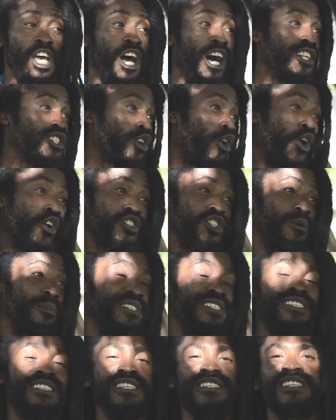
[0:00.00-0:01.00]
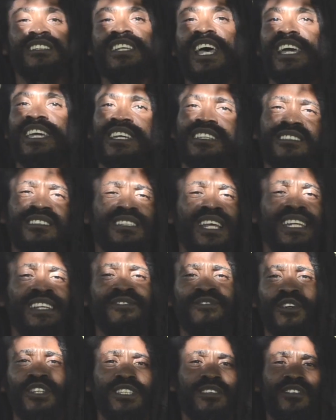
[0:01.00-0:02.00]
As awesome as it is as I can stand in
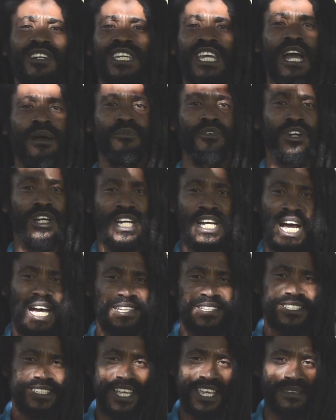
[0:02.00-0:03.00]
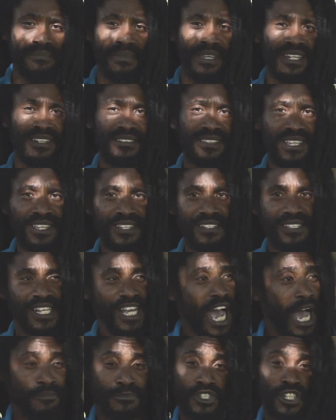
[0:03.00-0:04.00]
front of a camera and say many things.
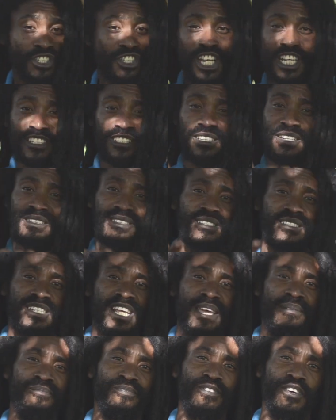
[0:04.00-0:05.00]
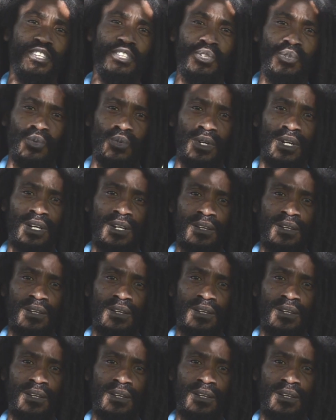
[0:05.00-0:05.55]
I'm suggesting it's the same for you.